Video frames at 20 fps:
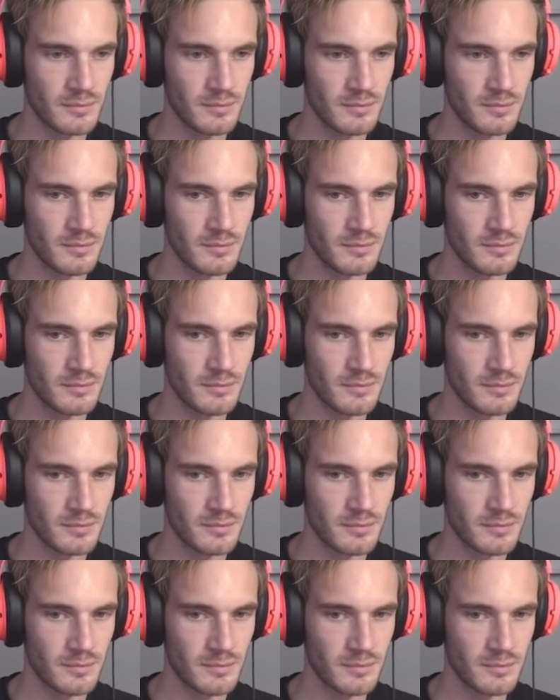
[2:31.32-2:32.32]

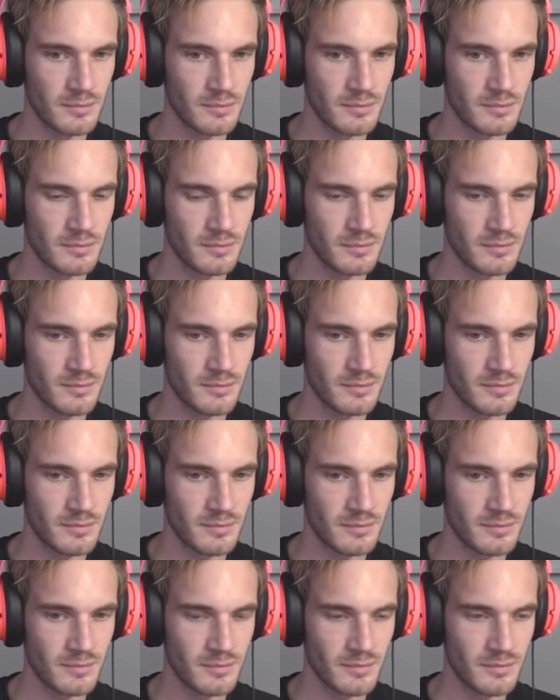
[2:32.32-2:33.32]

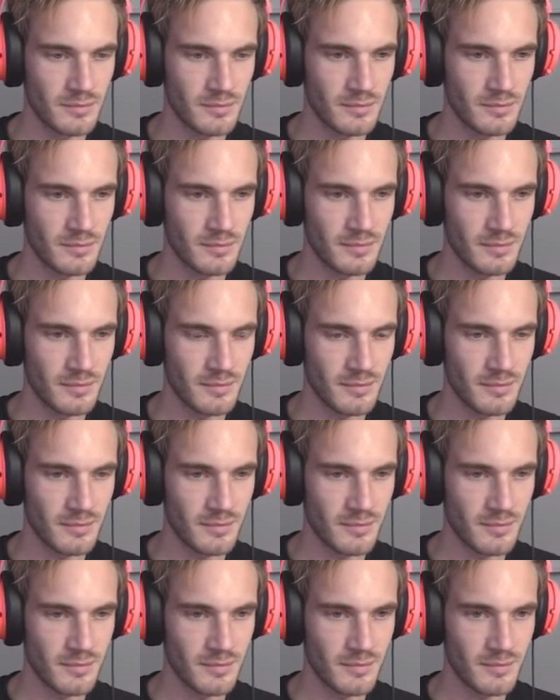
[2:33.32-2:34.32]

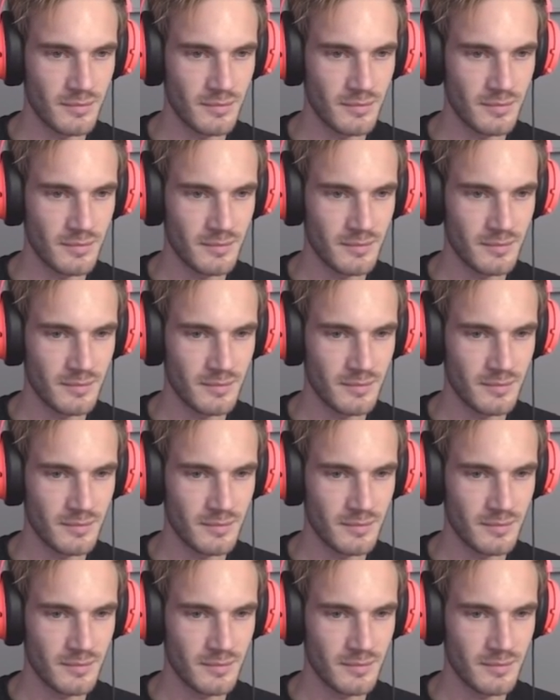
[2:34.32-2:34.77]
(silent)